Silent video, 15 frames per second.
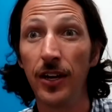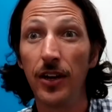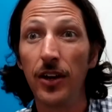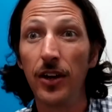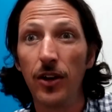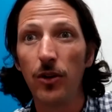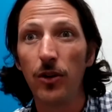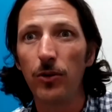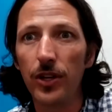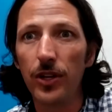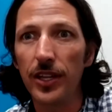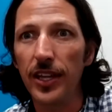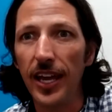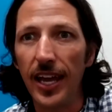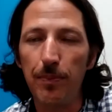Really, the
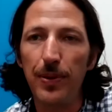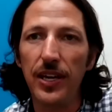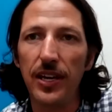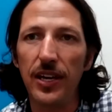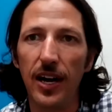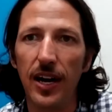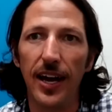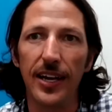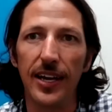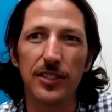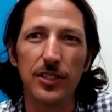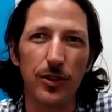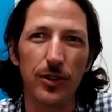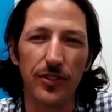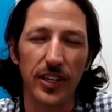API is
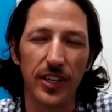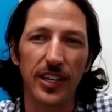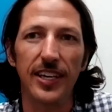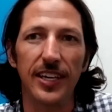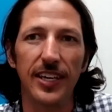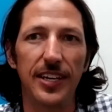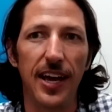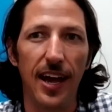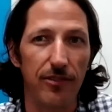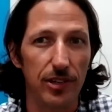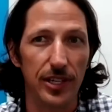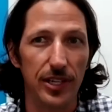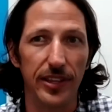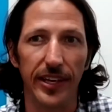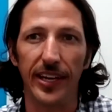sort of the key to
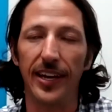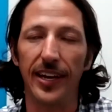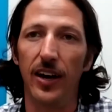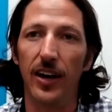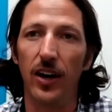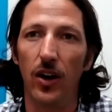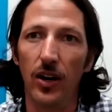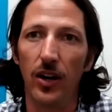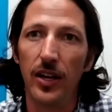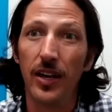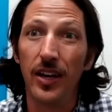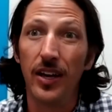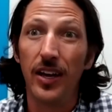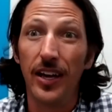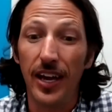everything. Now,
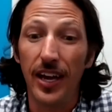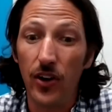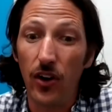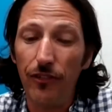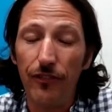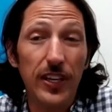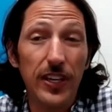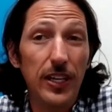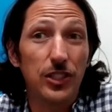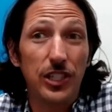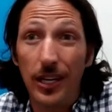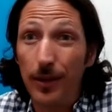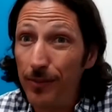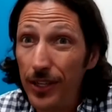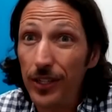in our field,
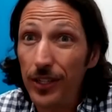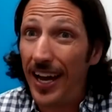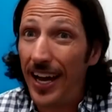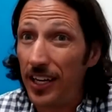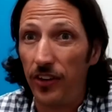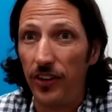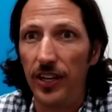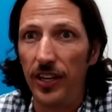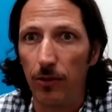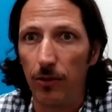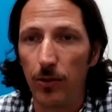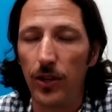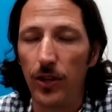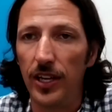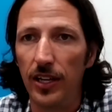James, there's actually
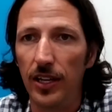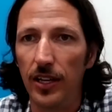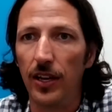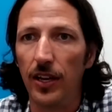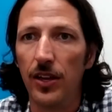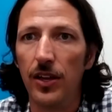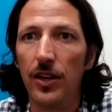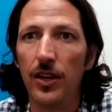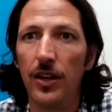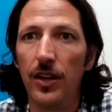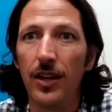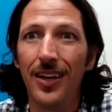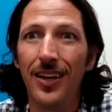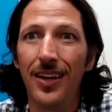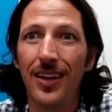there's
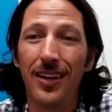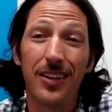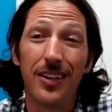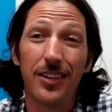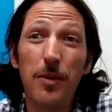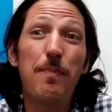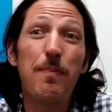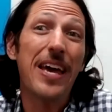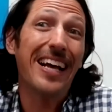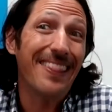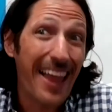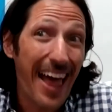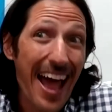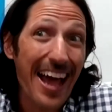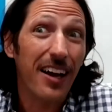a big
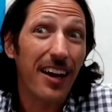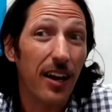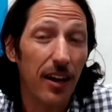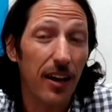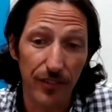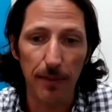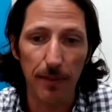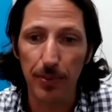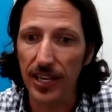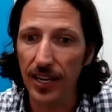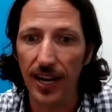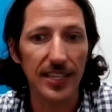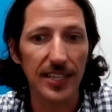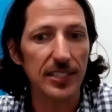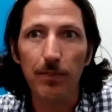lack of
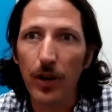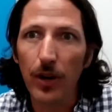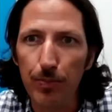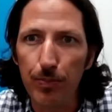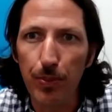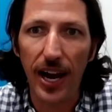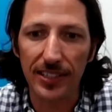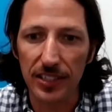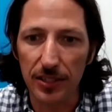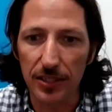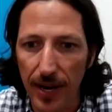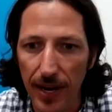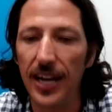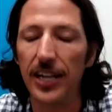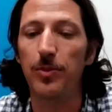APIs in both practice
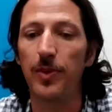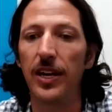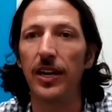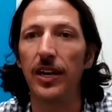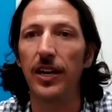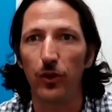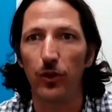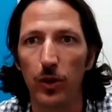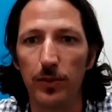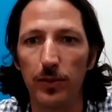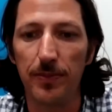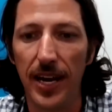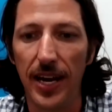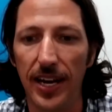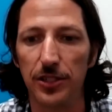management and forms
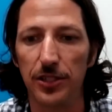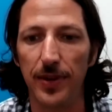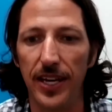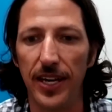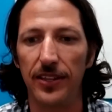management.